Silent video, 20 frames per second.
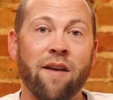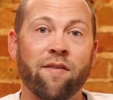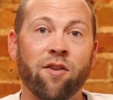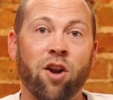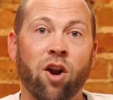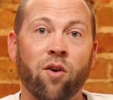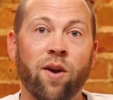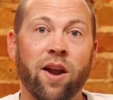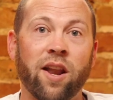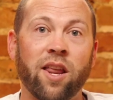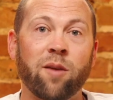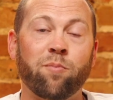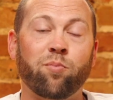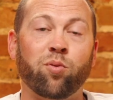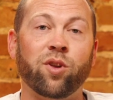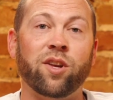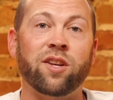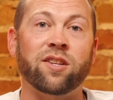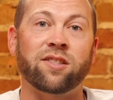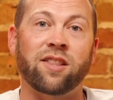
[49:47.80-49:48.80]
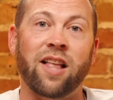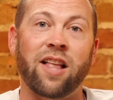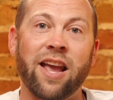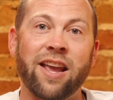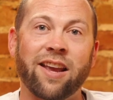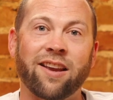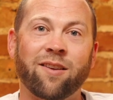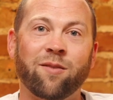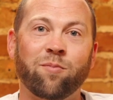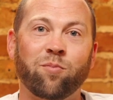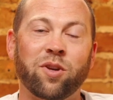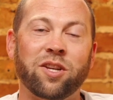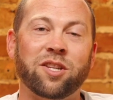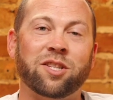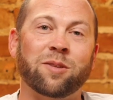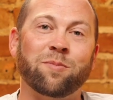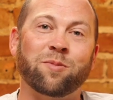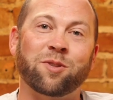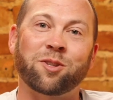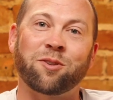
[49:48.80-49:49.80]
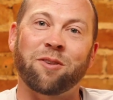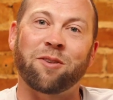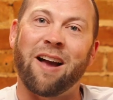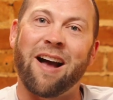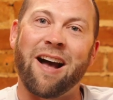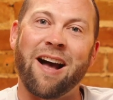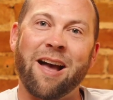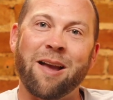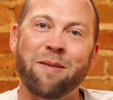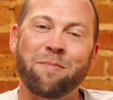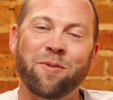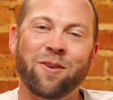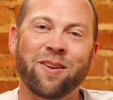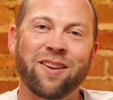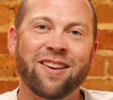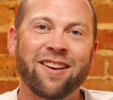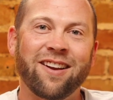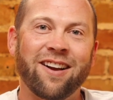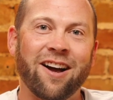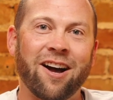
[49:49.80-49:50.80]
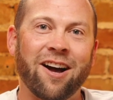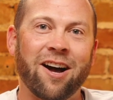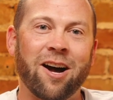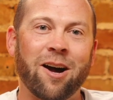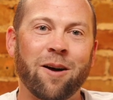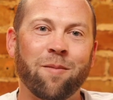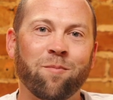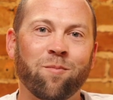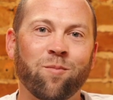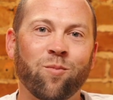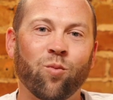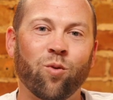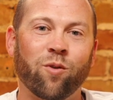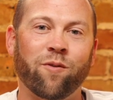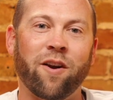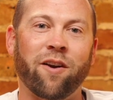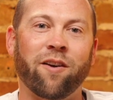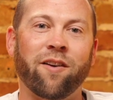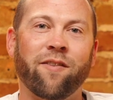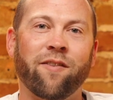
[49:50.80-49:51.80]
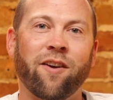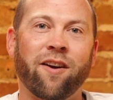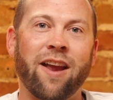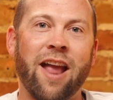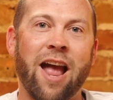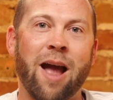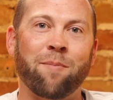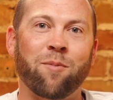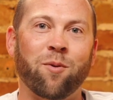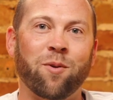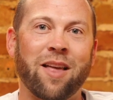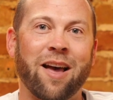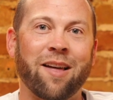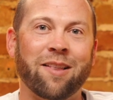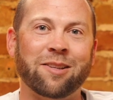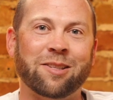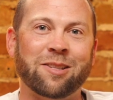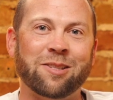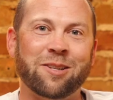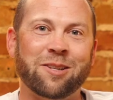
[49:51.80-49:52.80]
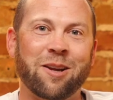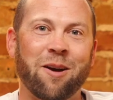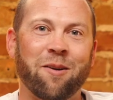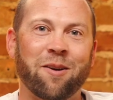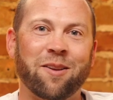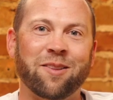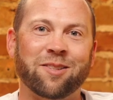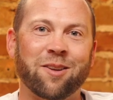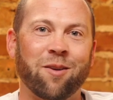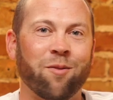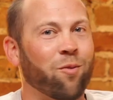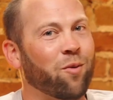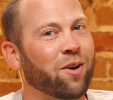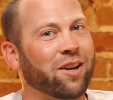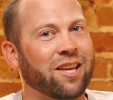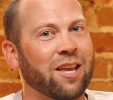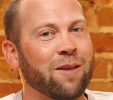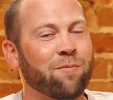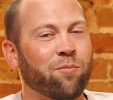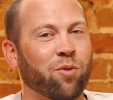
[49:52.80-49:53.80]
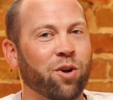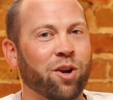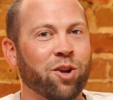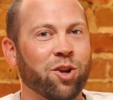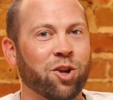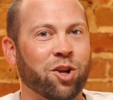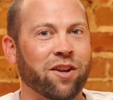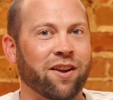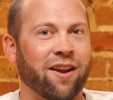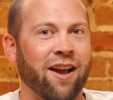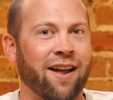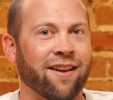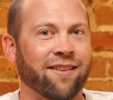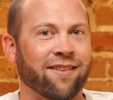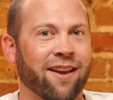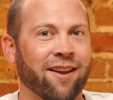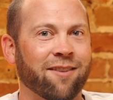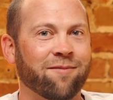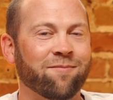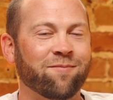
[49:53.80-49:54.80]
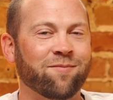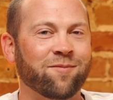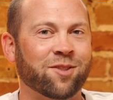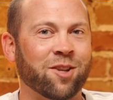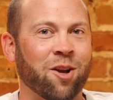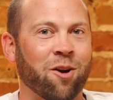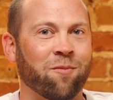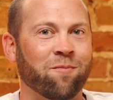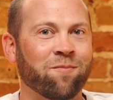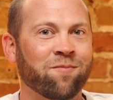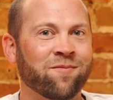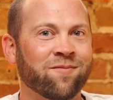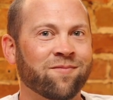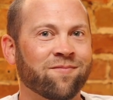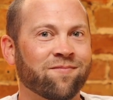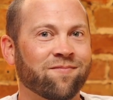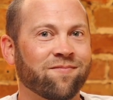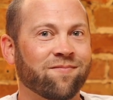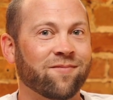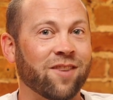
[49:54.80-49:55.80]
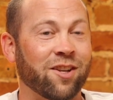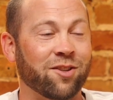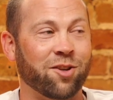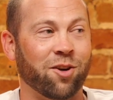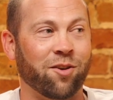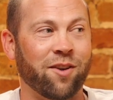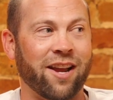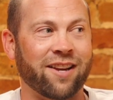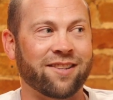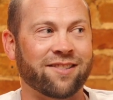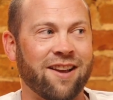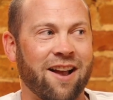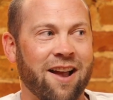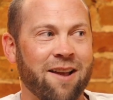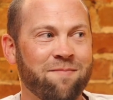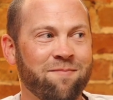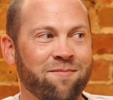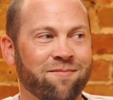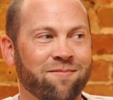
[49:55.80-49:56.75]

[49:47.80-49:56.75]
already, please please subscribe. We're very, very happy with how this is going. So we want to keep bringing you good content. So until next time,